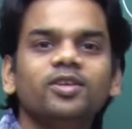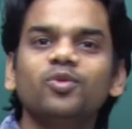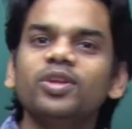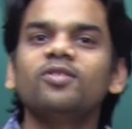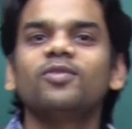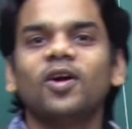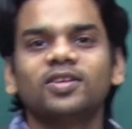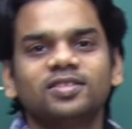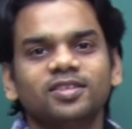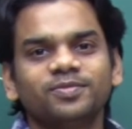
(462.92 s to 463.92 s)
unique
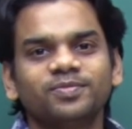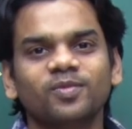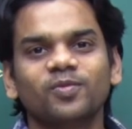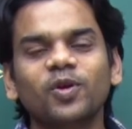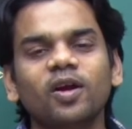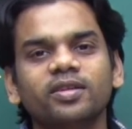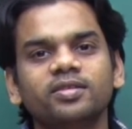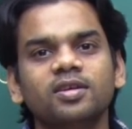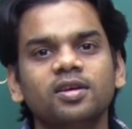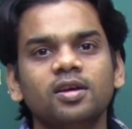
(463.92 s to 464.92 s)
velocity. We got
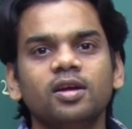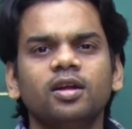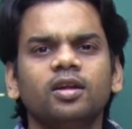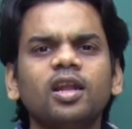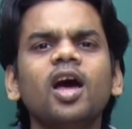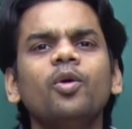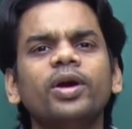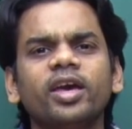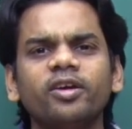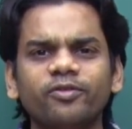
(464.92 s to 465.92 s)
this.
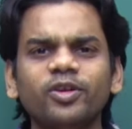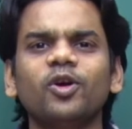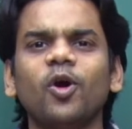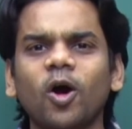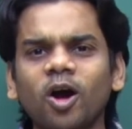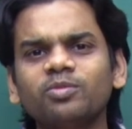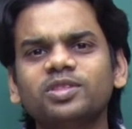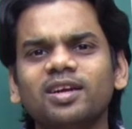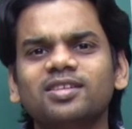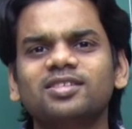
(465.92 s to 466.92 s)
Now every
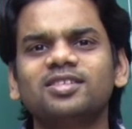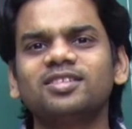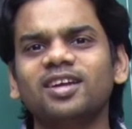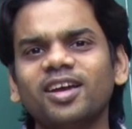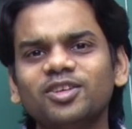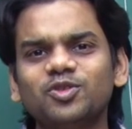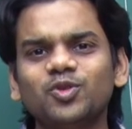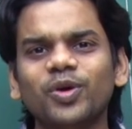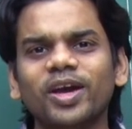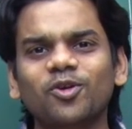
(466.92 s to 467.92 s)
object tries
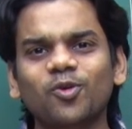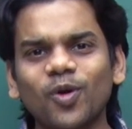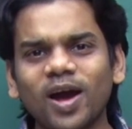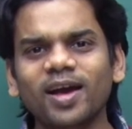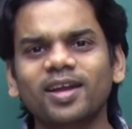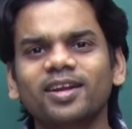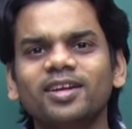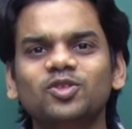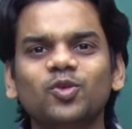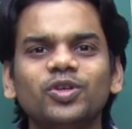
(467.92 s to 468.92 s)
to acquire
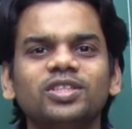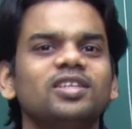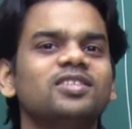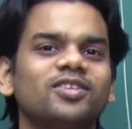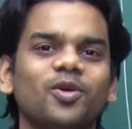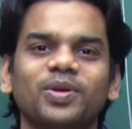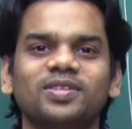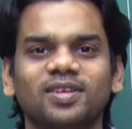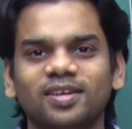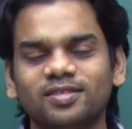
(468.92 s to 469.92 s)
its original shape
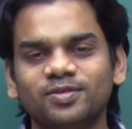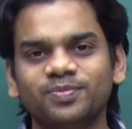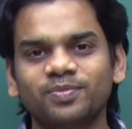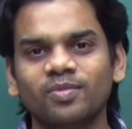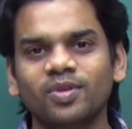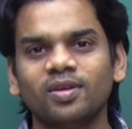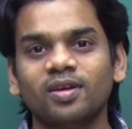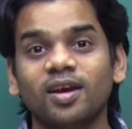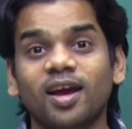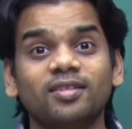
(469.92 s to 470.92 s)
and size.
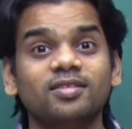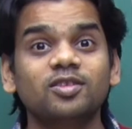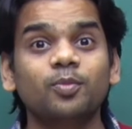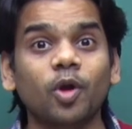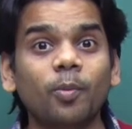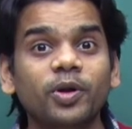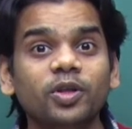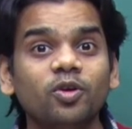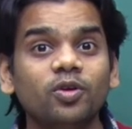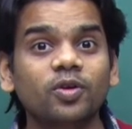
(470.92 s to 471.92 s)
And this is the
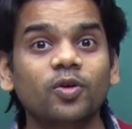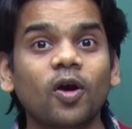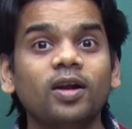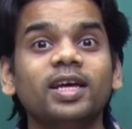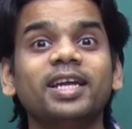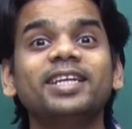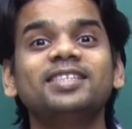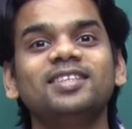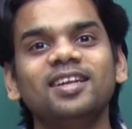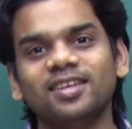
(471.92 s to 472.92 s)
property called
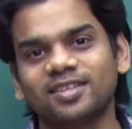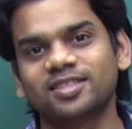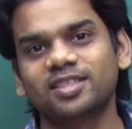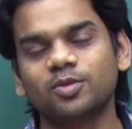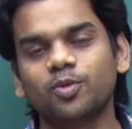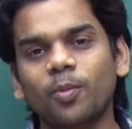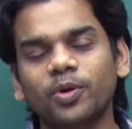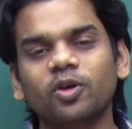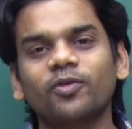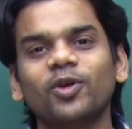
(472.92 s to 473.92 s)
resilience. This is a
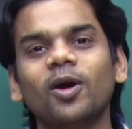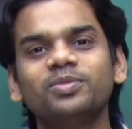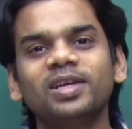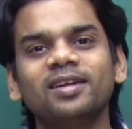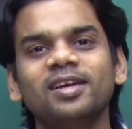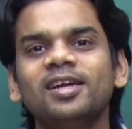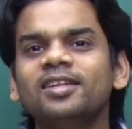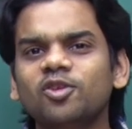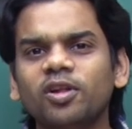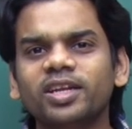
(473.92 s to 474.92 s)
property of an object.
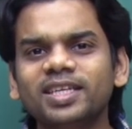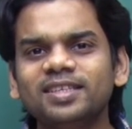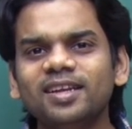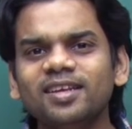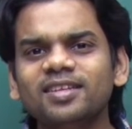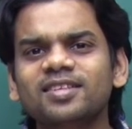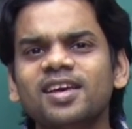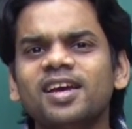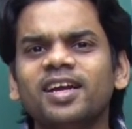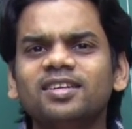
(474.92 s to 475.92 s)
It's called resilience.
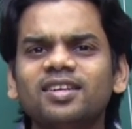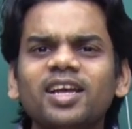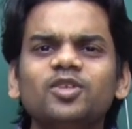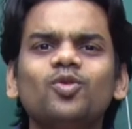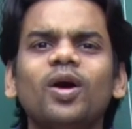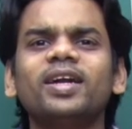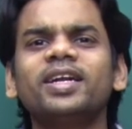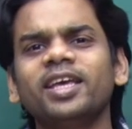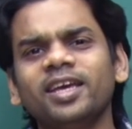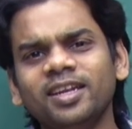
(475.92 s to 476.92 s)
It tries to
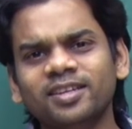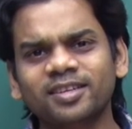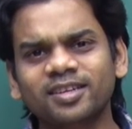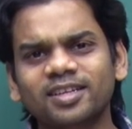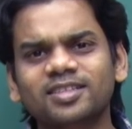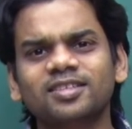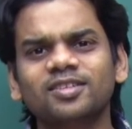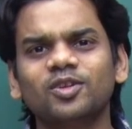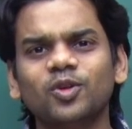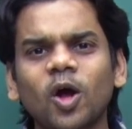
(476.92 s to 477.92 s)
attain its
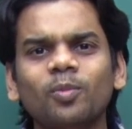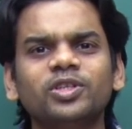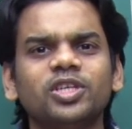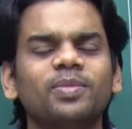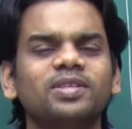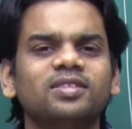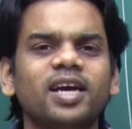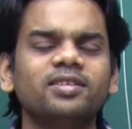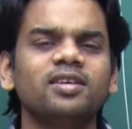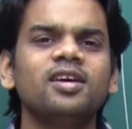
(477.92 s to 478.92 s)
normal shape and
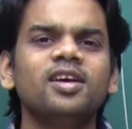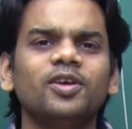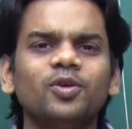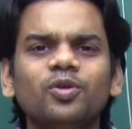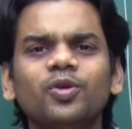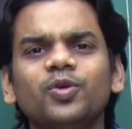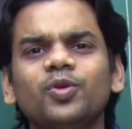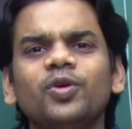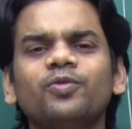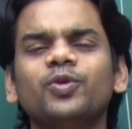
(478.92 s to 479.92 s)
size. You
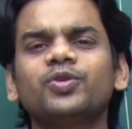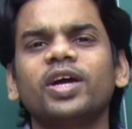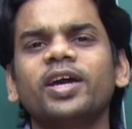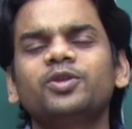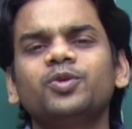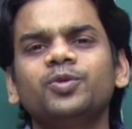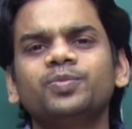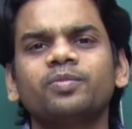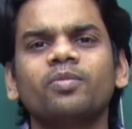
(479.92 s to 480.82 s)
know, if you try to